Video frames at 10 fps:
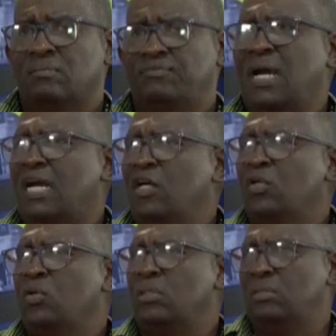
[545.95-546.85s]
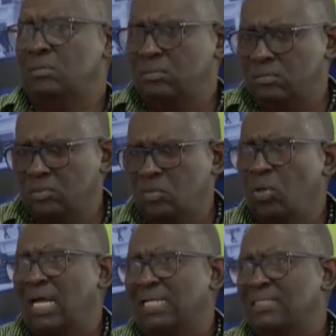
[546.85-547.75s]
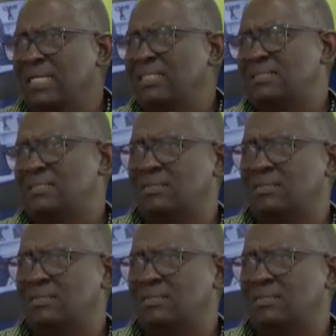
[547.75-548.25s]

vaak genoeg coulant is.